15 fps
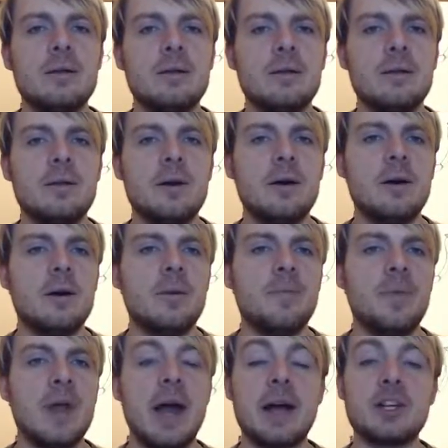The
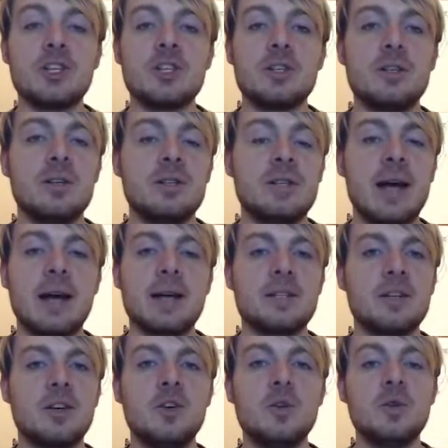action is
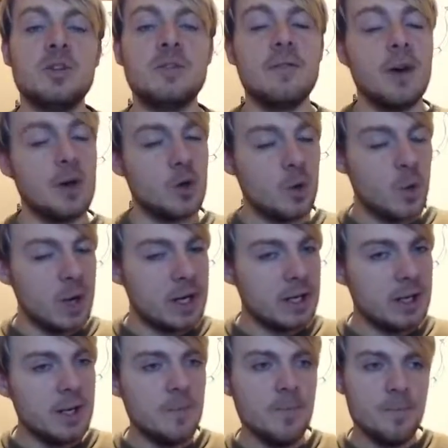executed very
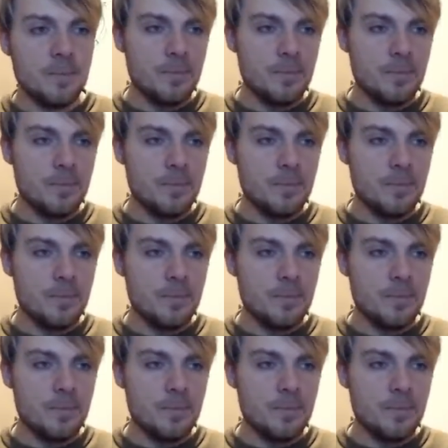quickly